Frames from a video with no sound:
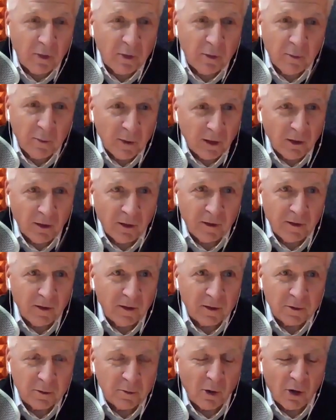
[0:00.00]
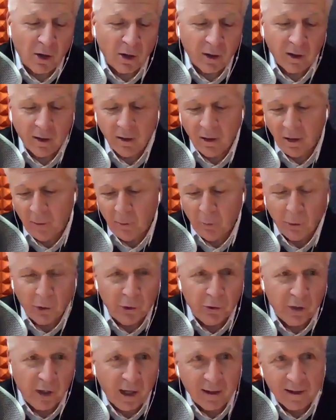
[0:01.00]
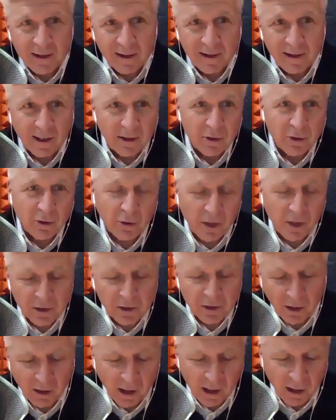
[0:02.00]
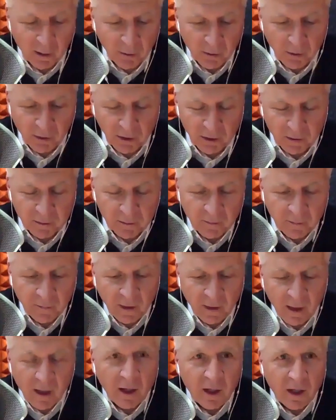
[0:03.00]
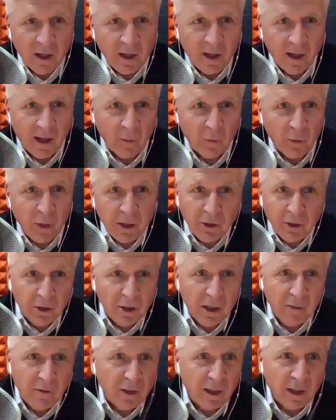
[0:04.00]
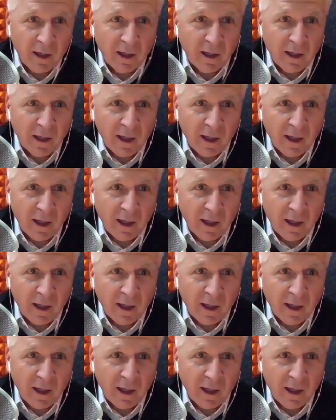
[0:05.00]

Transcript: in the middle of this, Mark, and it blew down 6 trees in our neighborhood. And we couldn't even get in